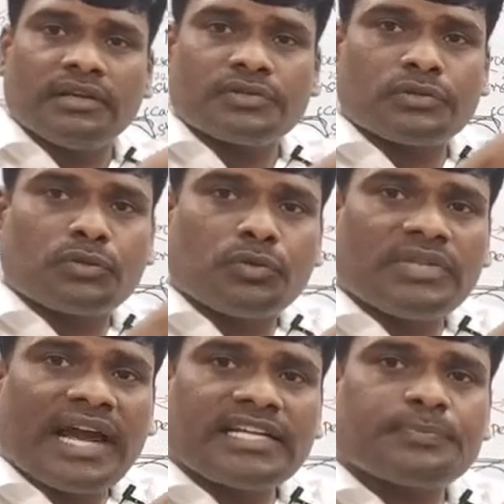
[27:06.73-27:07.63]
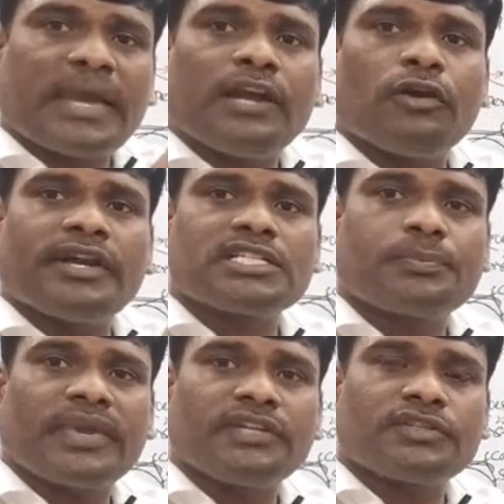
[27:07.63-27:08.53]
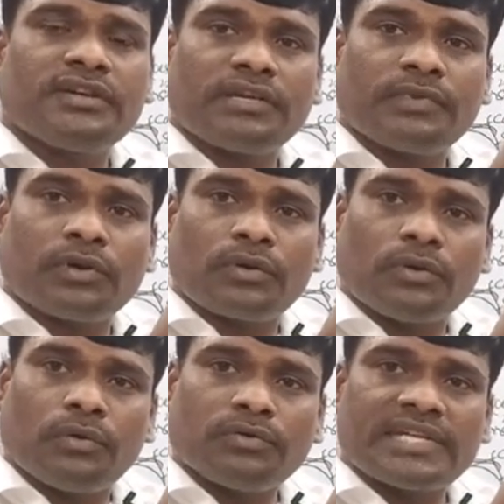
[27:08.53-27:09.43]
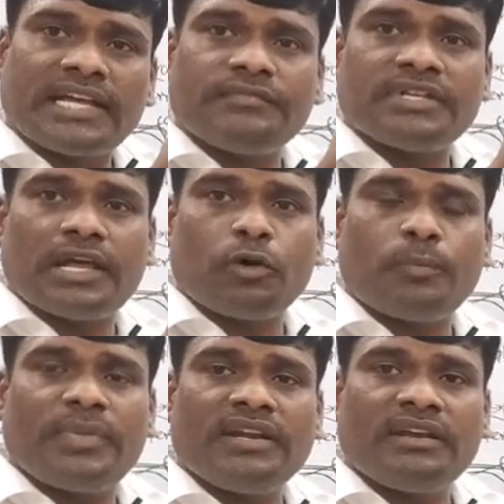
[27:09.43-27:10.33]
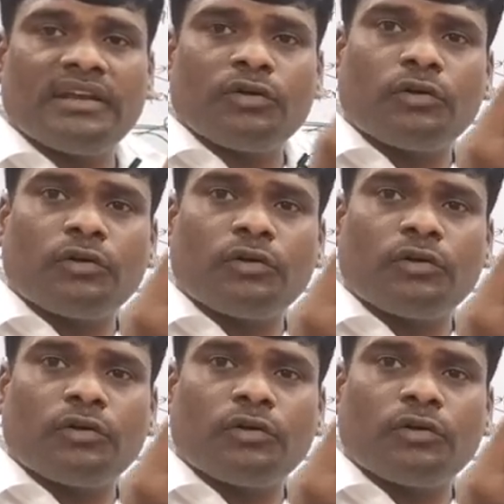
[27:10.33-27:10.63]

so through that pyloric sphincter it will close and will open.